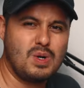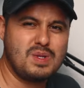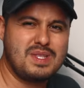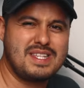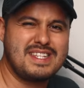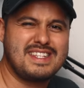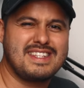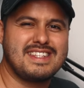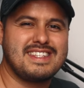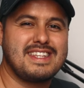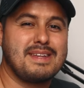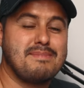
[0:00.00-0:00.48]

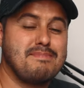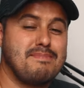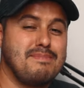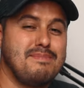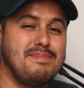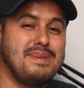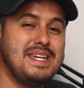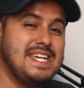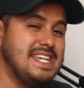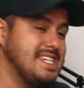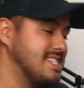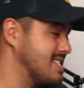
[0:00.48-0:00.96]
This is a
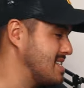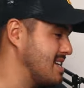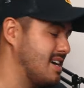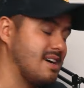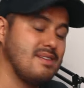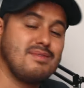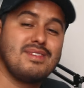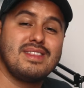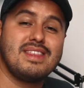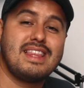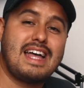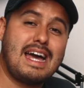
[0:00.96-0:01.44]
beast
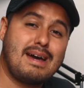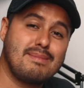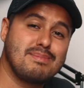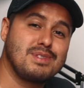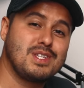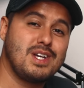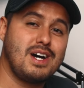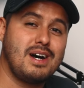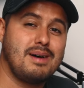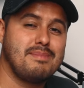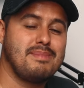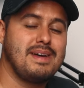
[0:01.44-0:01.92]
of a
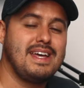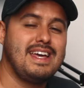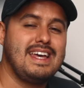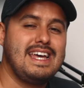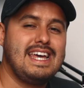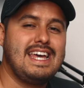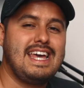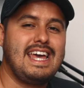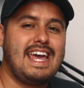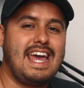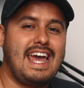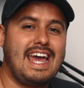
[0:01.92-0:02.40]
laptop
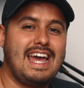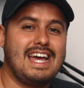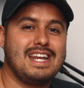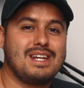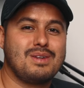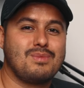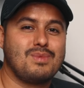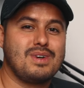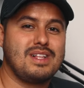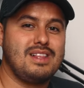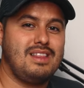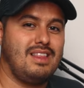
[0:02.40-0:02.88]
and
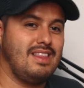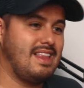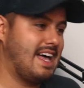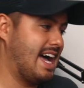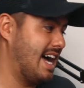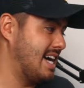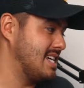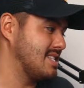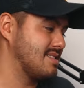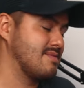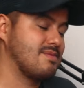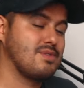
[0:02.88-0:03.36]
will
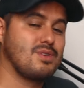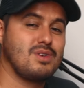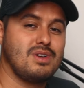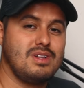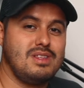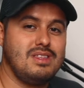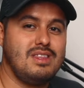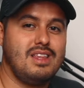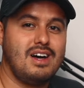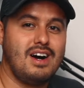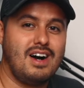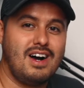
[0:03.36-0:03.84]
last for a
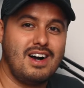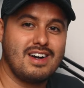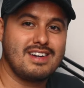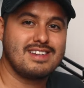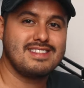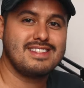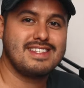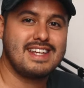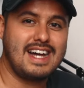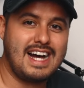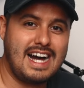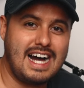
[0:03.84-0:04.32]
long
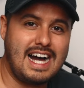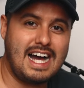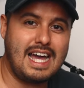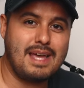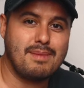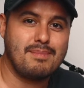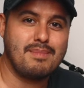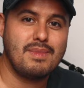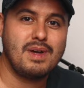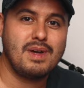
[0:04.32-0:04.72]
time.